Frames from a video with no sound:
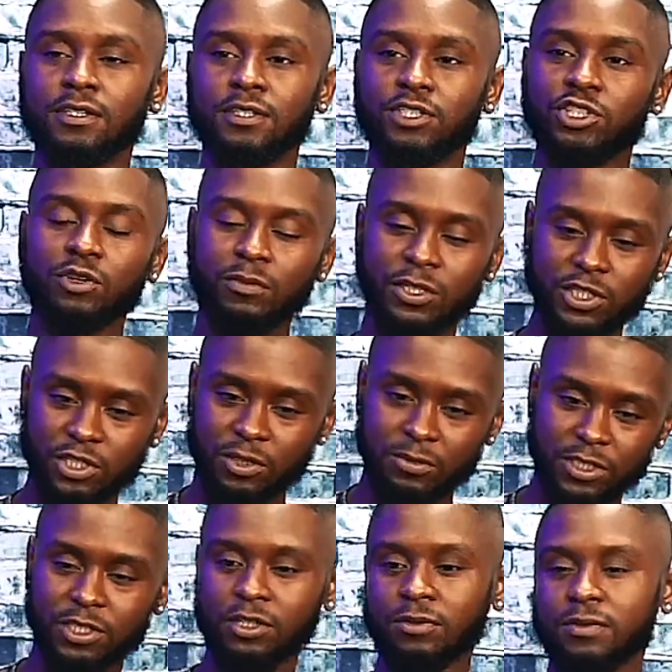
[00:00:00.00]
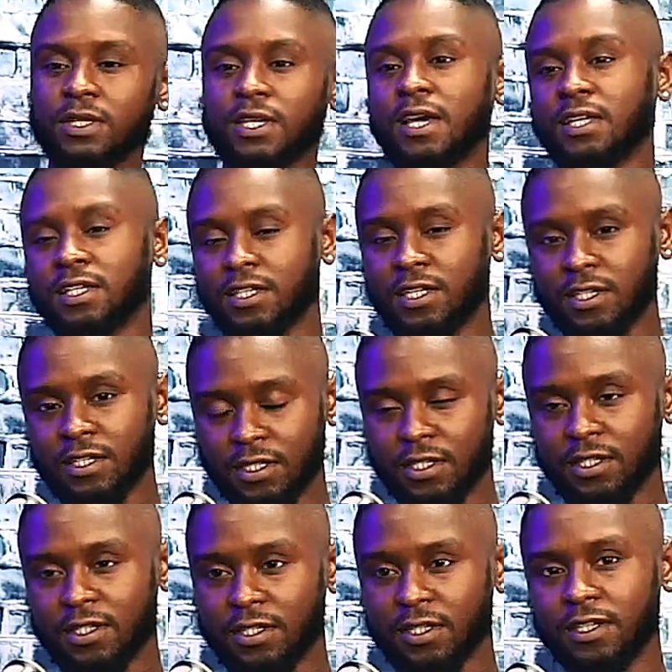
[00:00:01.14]
show me, show me, show me. Got to get it,
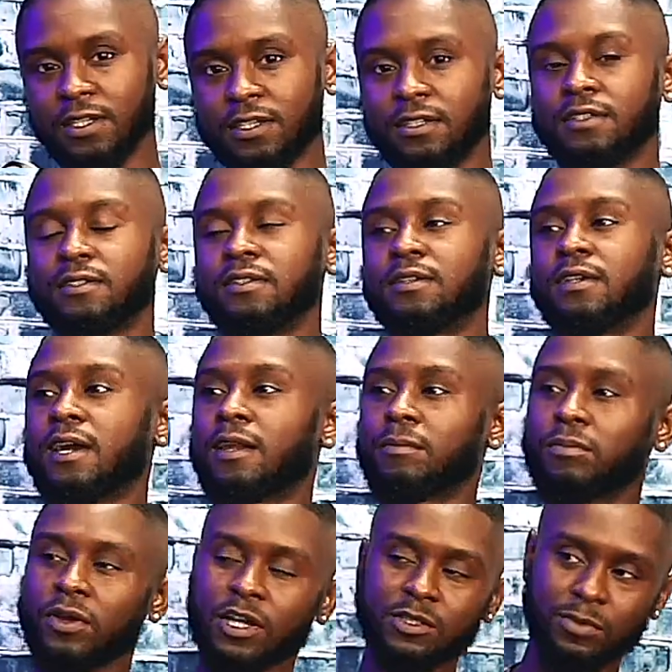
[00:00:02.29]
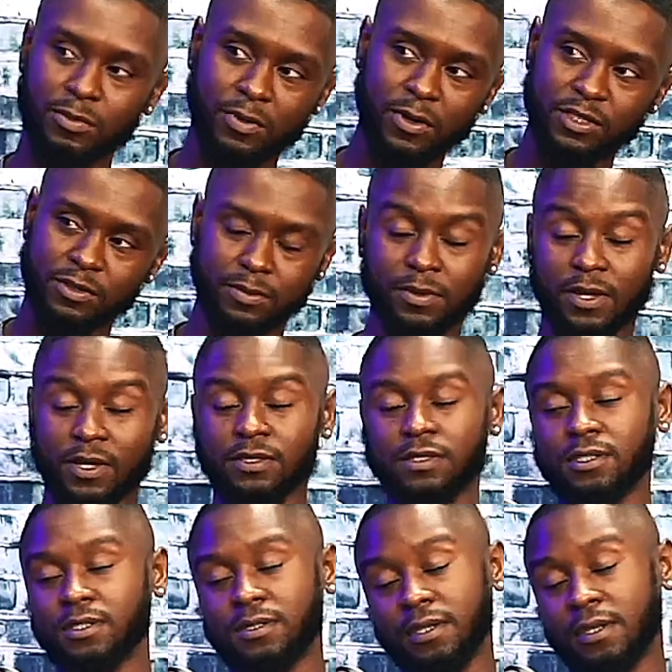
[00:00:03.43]
get it, get it. Got to prosper, prosper, prosper
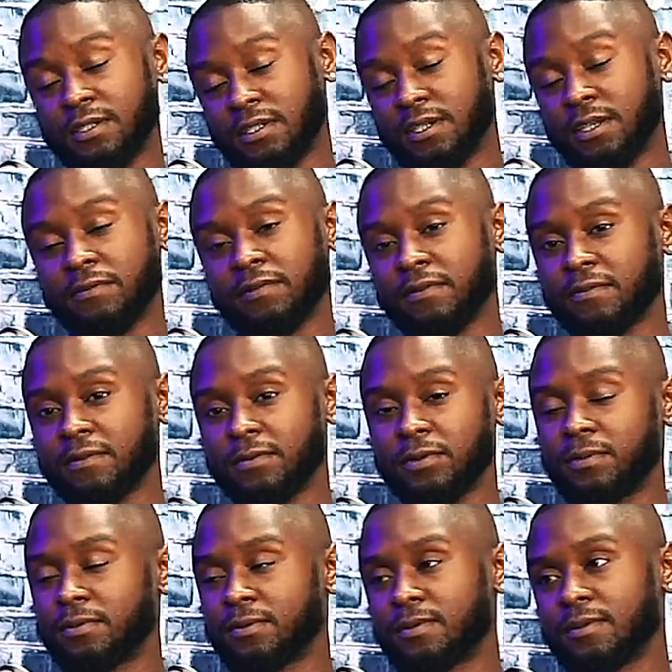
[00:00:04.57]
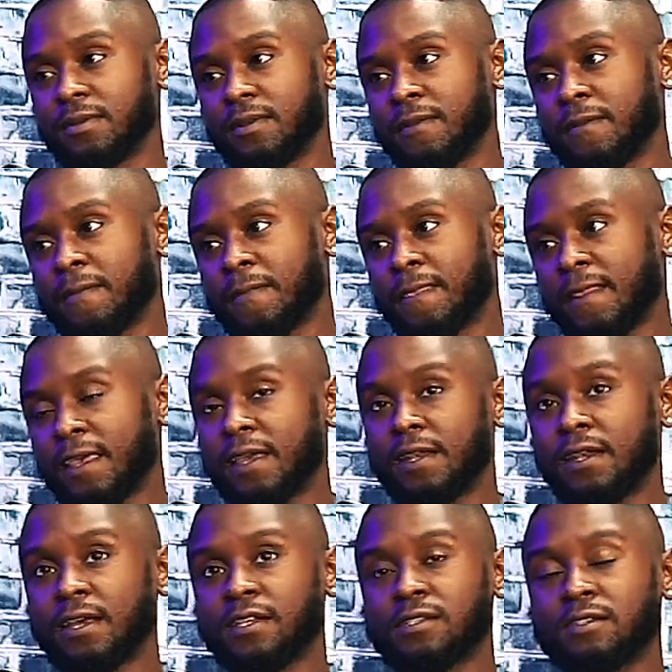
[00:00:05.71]
is is different for people, and
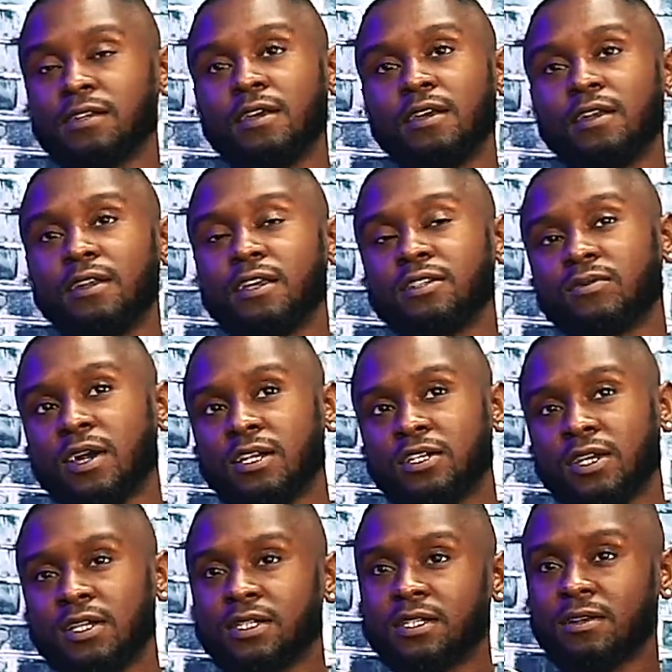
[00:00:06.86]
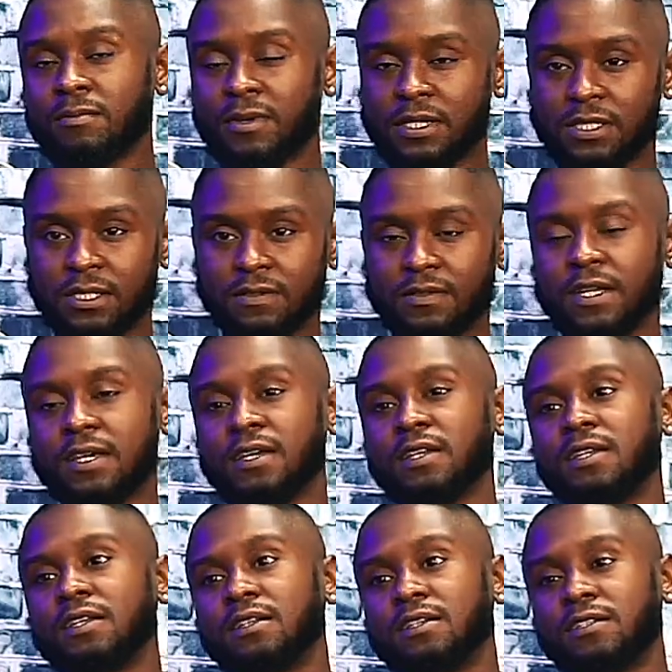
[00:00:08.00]
that's that's why I try to slow myself down
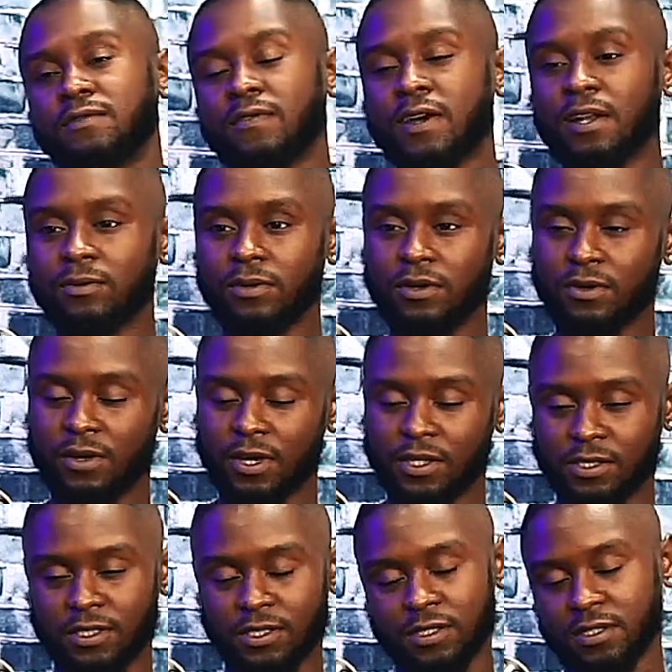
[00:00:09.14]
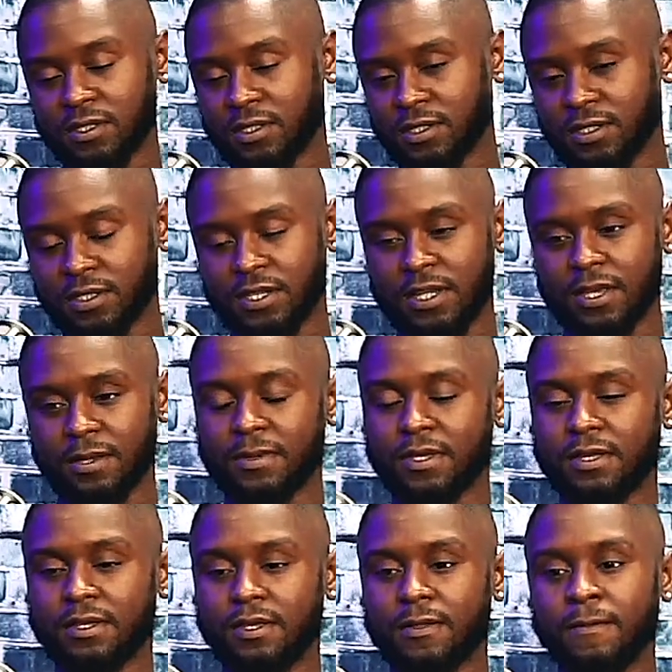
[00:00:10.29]
in this following Christ just because it's like,
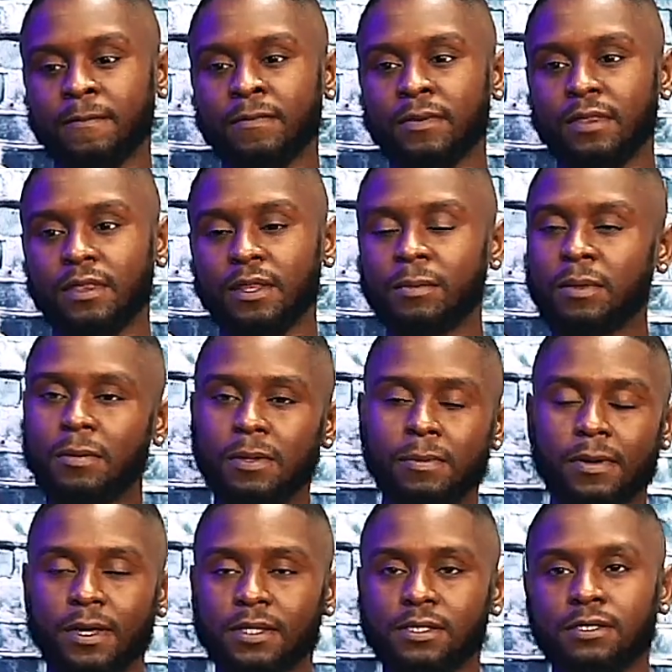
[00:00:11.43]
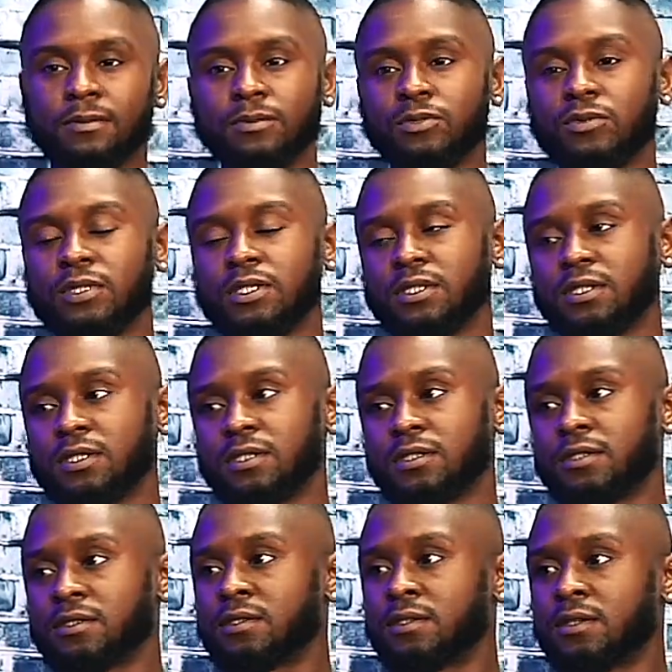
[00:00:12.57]
man, let me be patient. I'm 26.
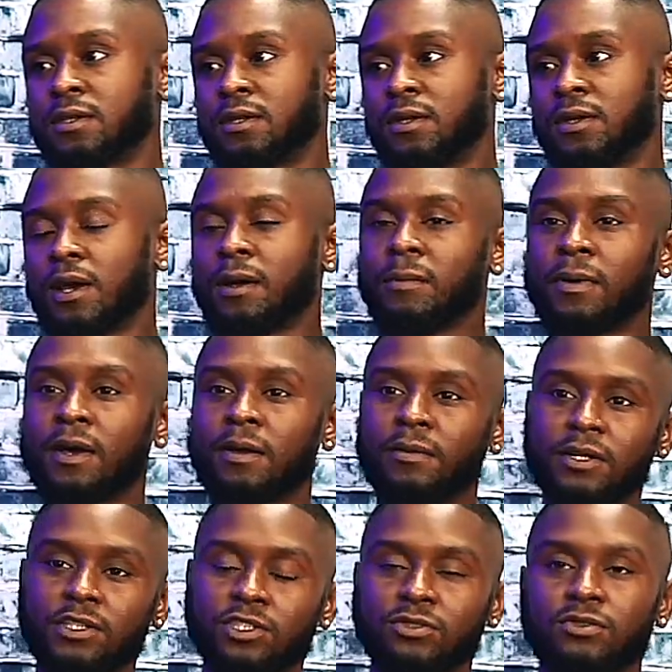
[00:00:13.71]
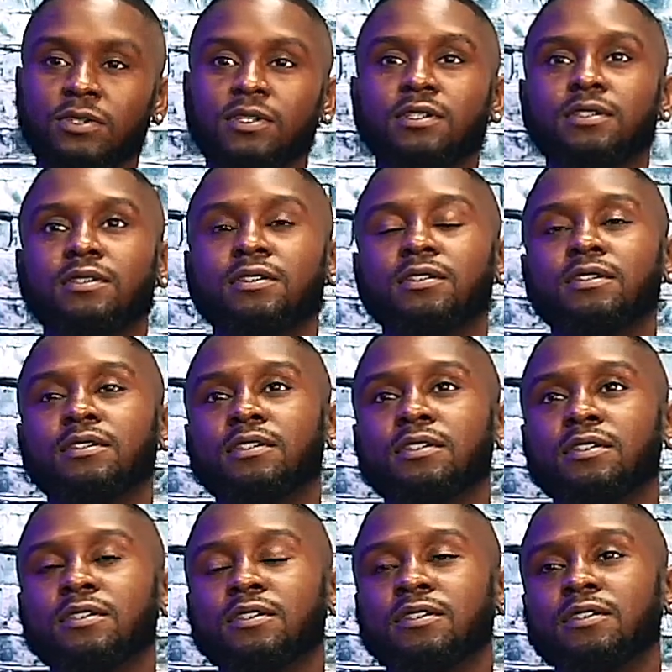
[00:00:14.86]
Yeah. I'm already showing the
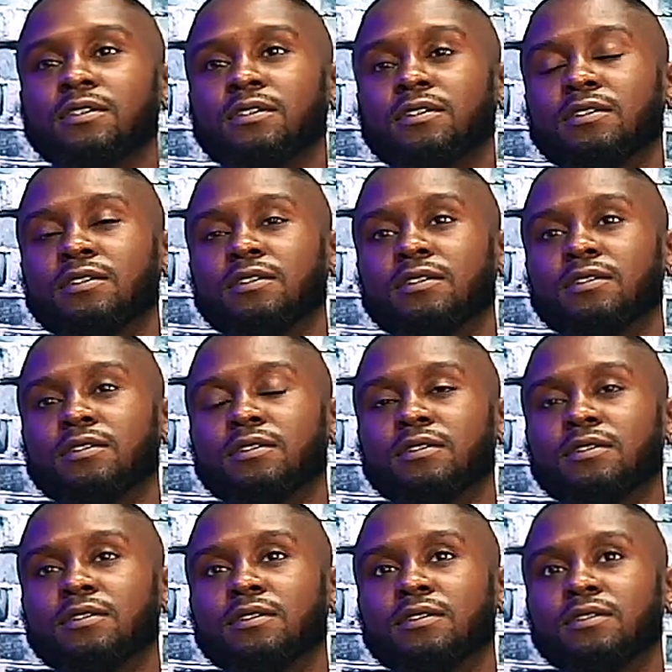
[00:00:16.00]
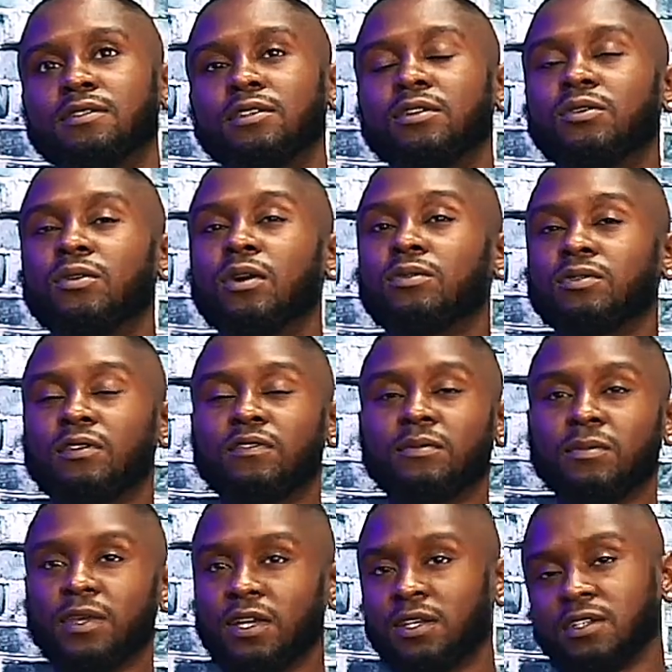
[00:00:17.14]
the uh, the growth of a
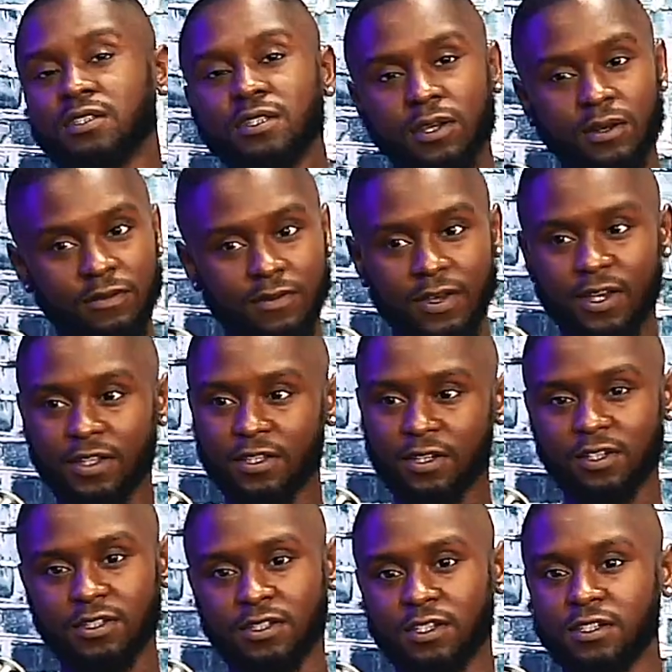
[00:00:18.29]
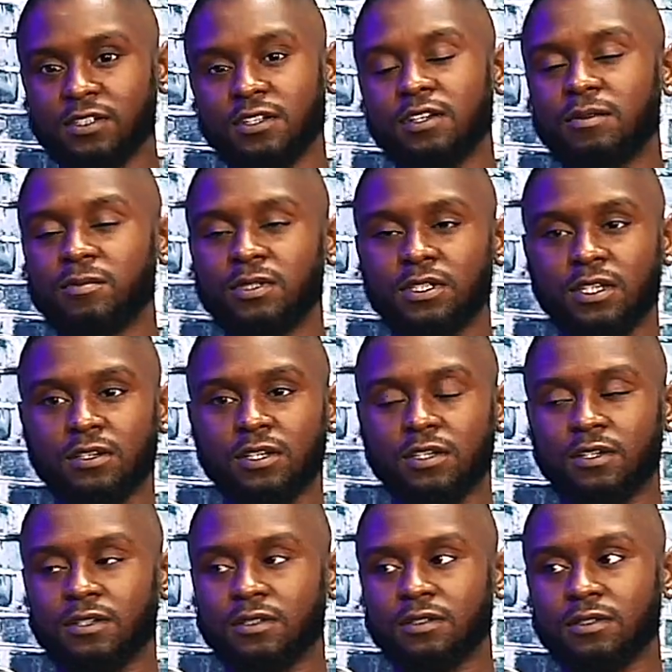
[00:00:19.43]
man that's 35, 36. So let me slow
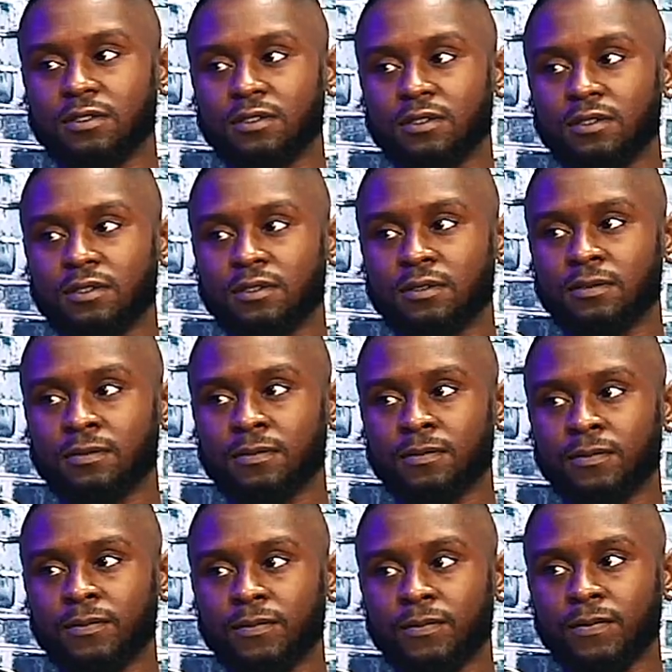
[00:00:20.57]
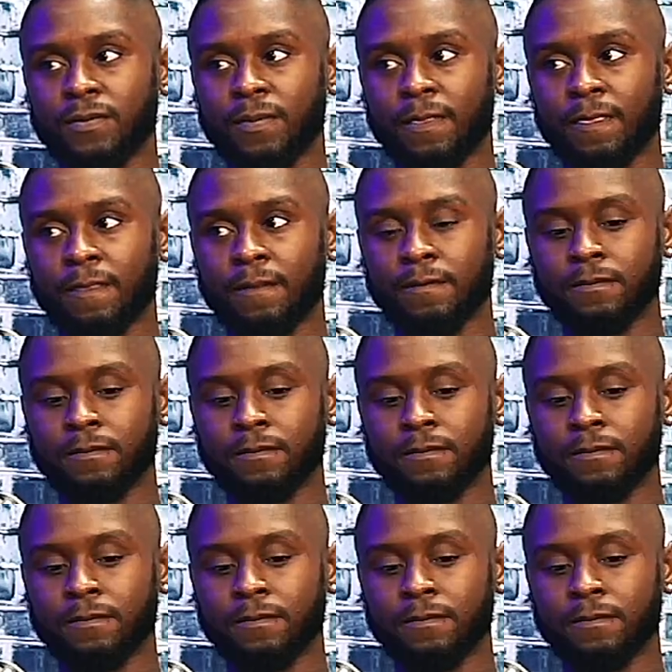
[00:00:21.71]
down. Yeah, I mean, you on the right